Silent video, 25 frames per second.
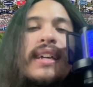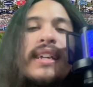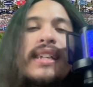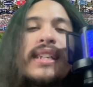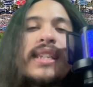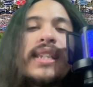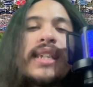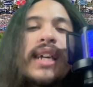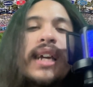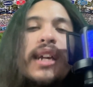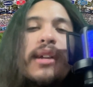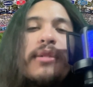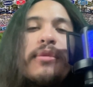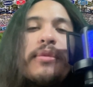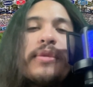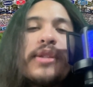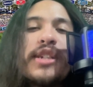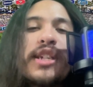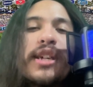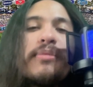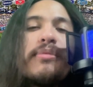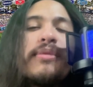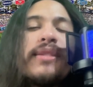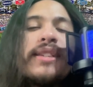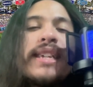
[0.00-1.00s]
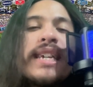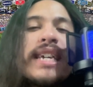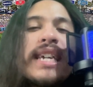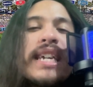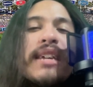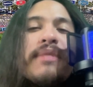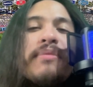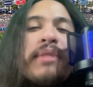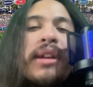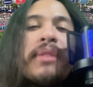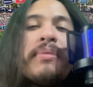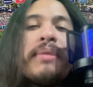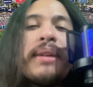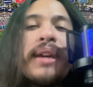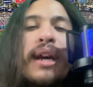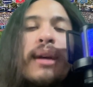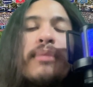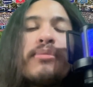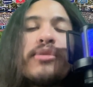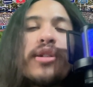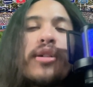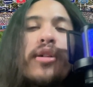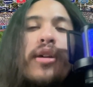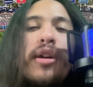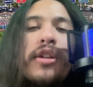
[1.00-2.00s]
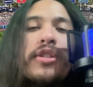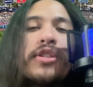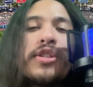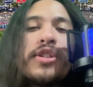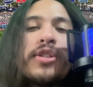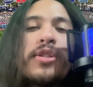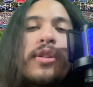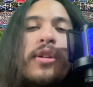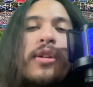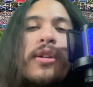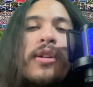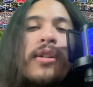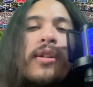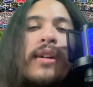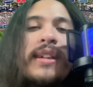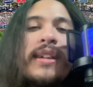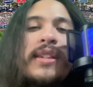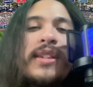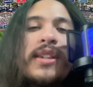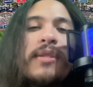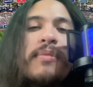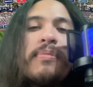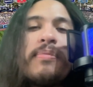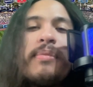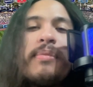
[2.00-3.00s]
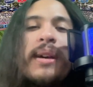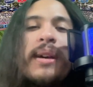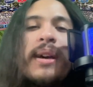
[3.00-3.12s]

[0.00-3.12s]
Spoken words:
send him to some team, and he becomes an all-star, ends up